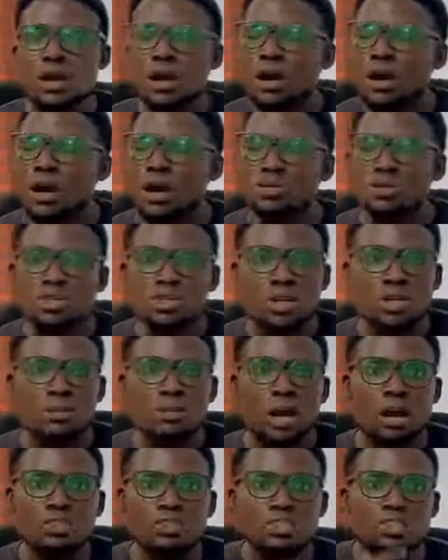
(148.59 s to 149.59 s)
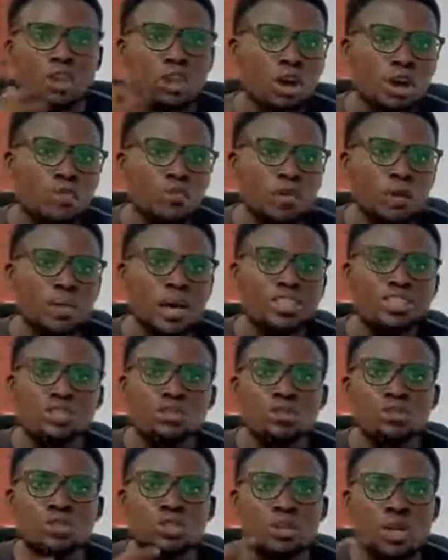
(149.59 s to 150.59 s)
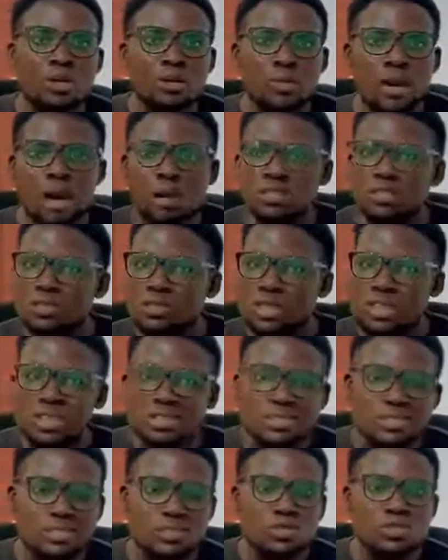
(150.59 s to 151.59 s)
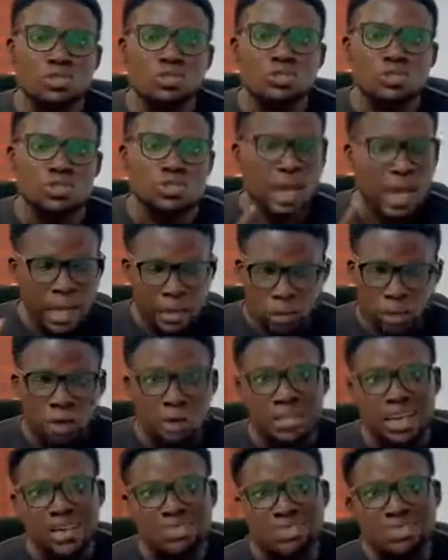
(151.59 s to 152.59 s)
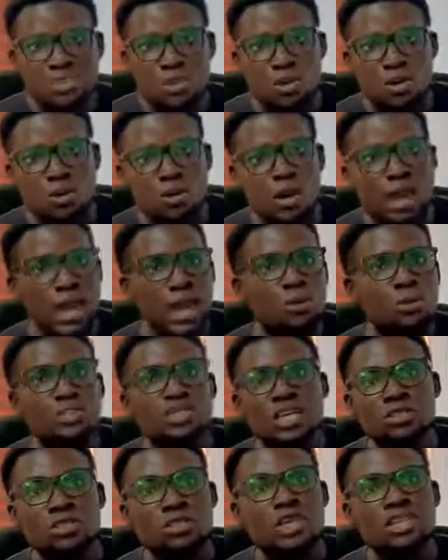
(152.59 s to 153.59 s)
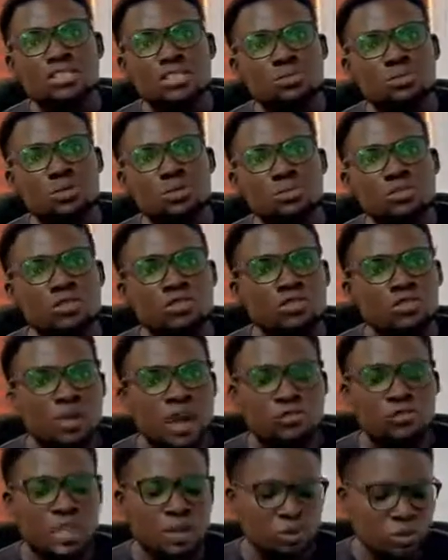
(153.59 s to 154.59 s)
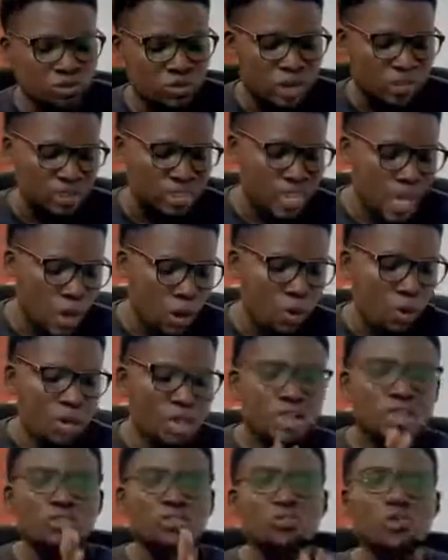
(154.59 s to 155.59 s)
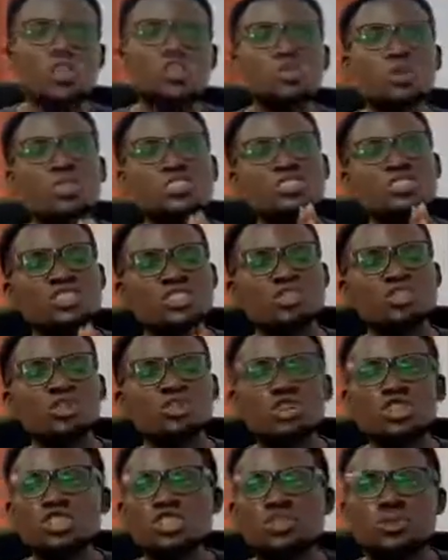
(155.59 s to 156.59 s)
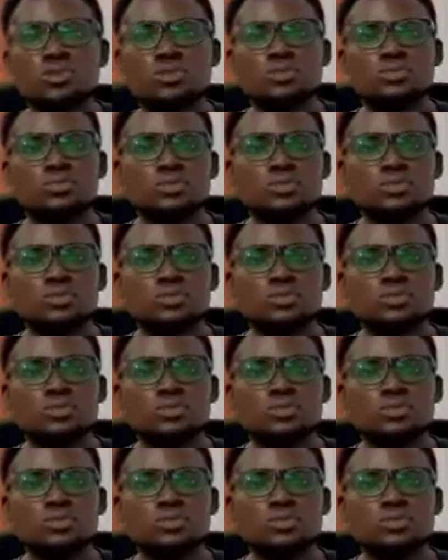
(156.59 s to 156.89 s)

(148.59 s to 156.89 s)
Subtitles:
We talked about the long form article. We talked about listicles and others, where I was educating people the 5 types of writing. Now, the first one is introduction.